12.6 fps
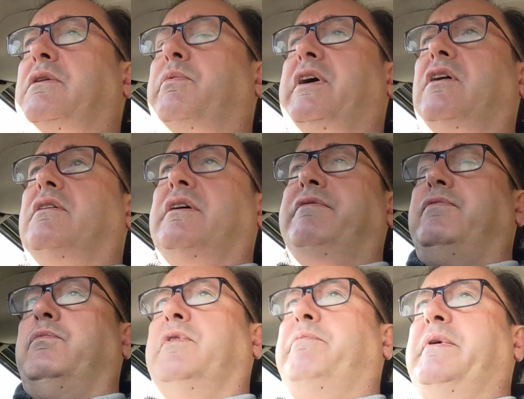know we are
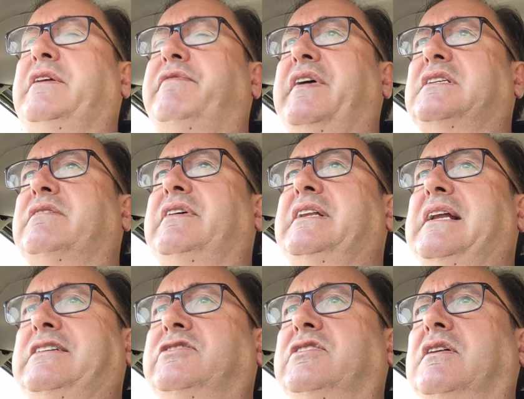we've been effectively
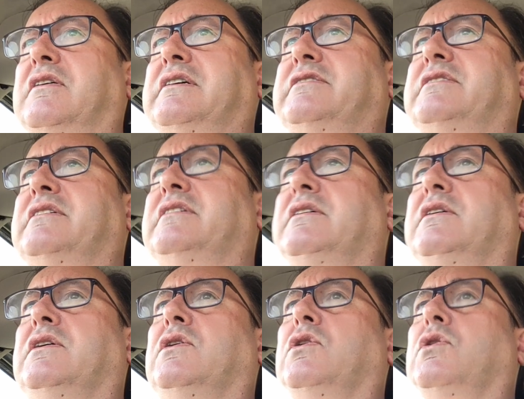nationalised.
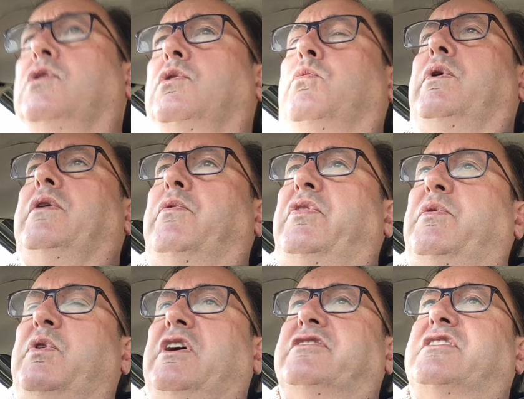We're the
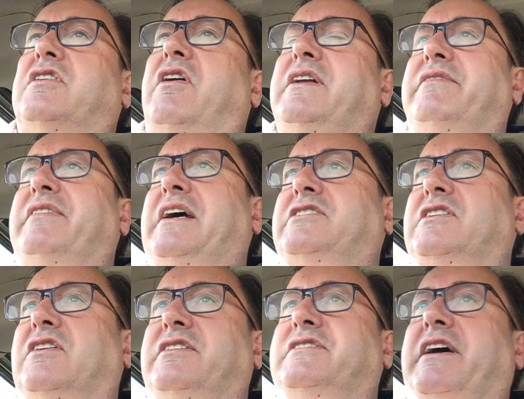worst kind of
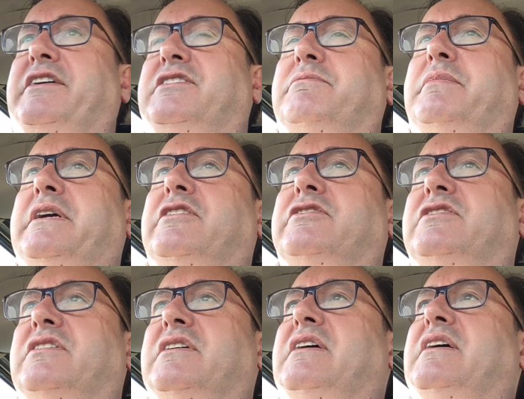nationalisation because